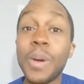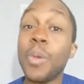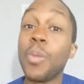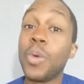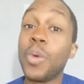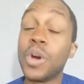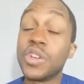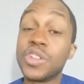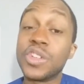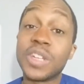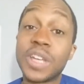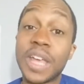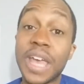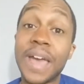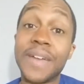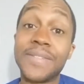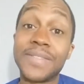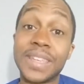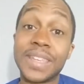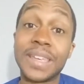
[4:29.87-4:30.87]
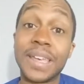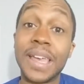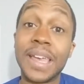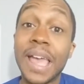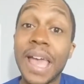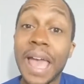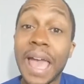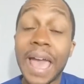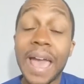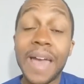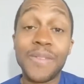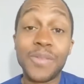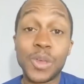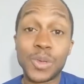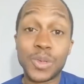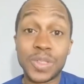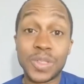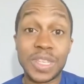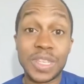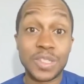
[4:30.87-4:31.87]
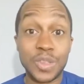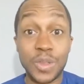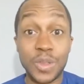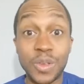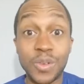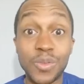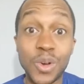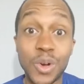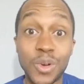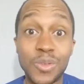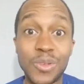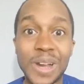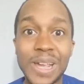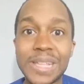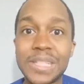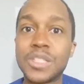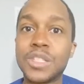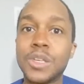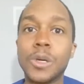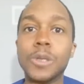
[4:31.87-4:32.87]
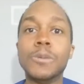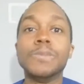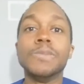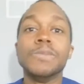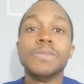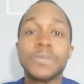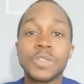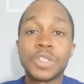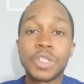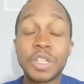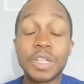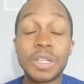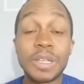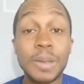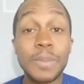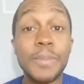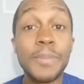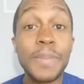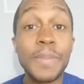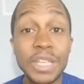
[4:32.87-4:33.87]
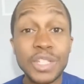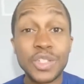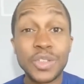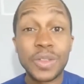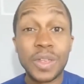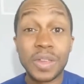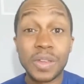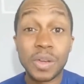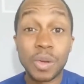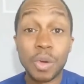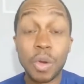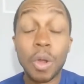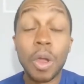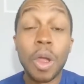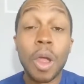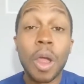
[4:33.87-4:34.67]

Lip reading: Well, you're gonna have to have those things on the road, right? So you're gonna make sure that you're